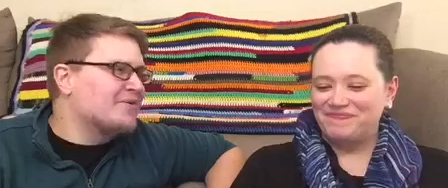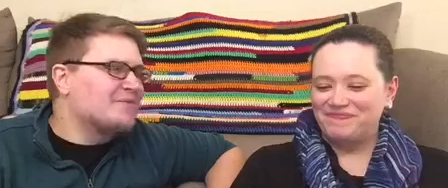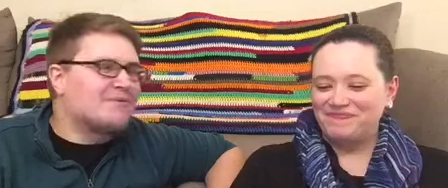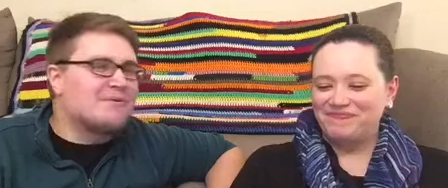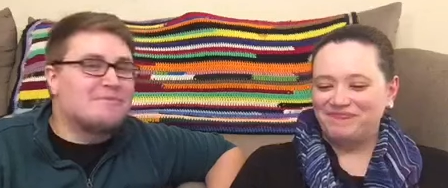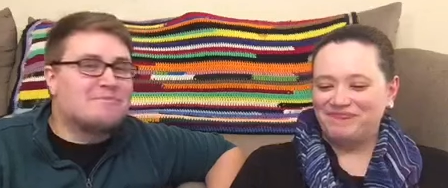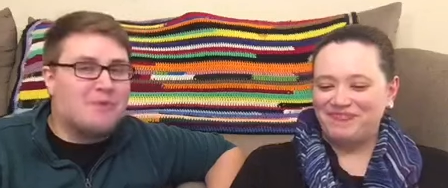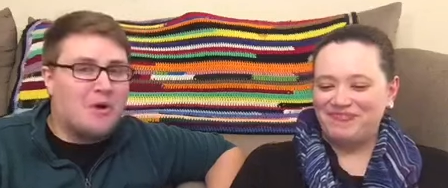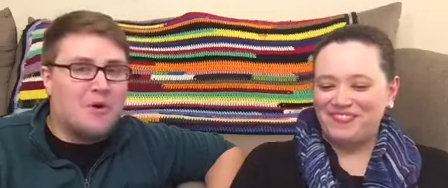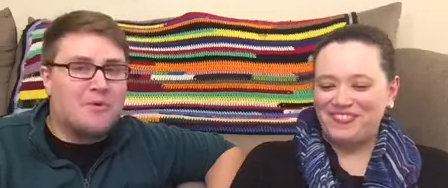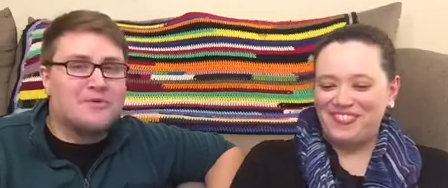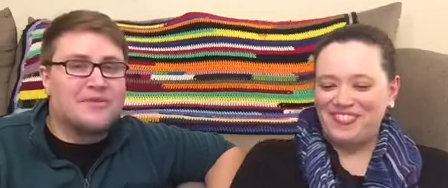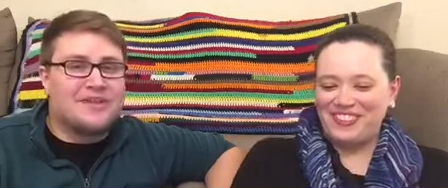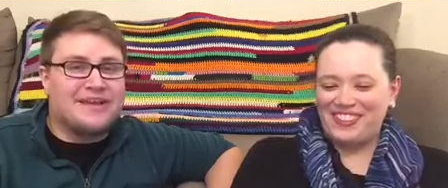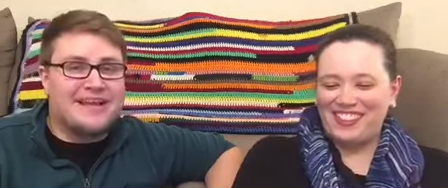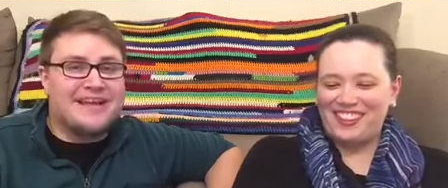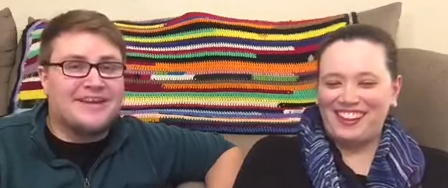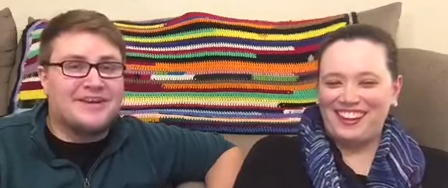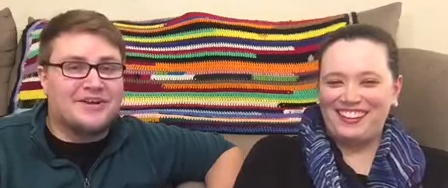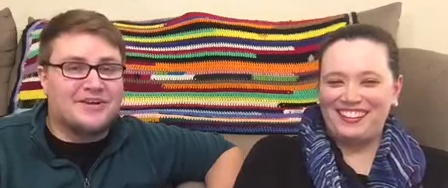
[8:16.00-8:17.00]
Speaker 1: We're
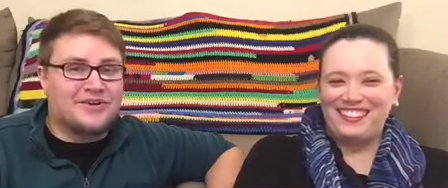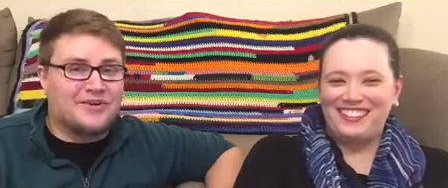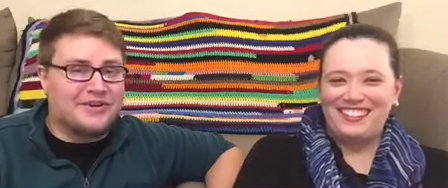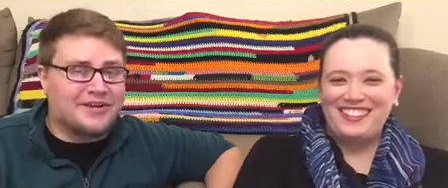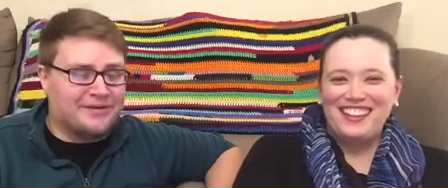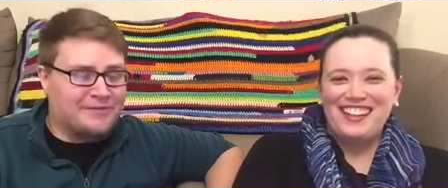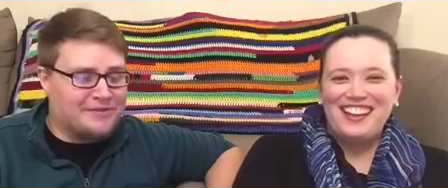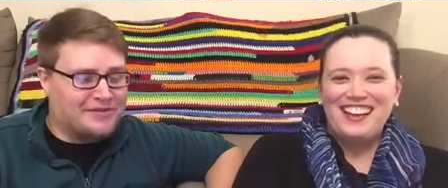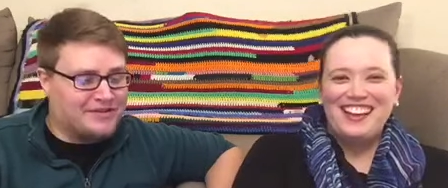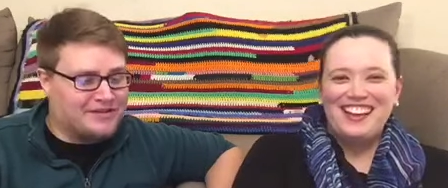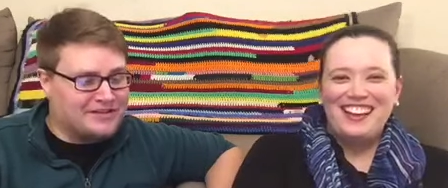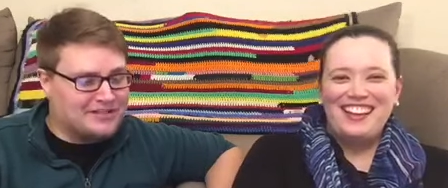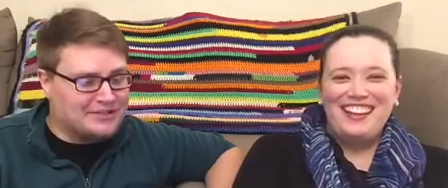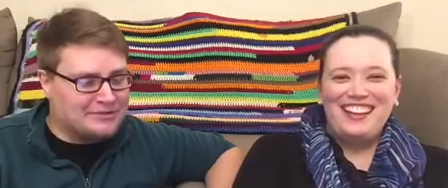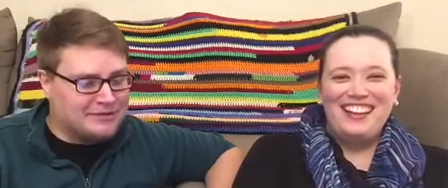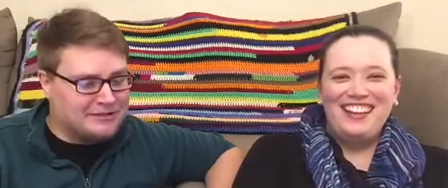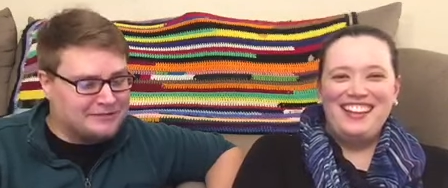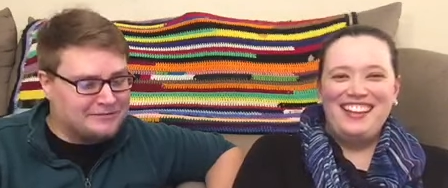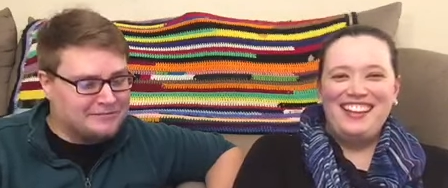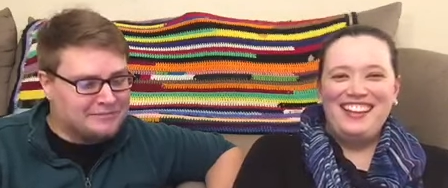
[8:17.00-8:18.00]
both eating a cookie with
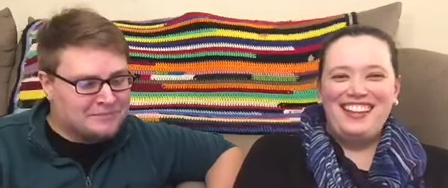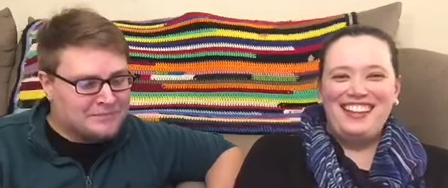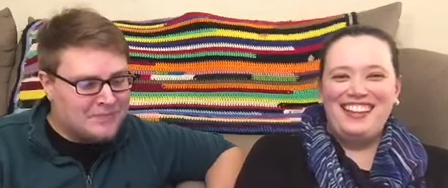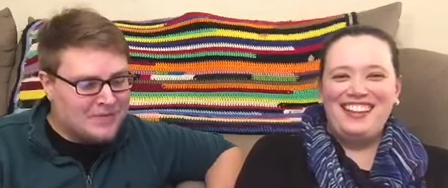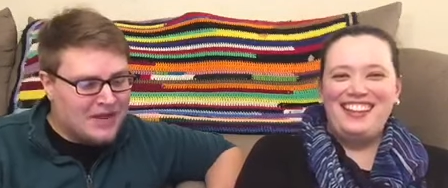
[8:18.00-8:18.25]
this one.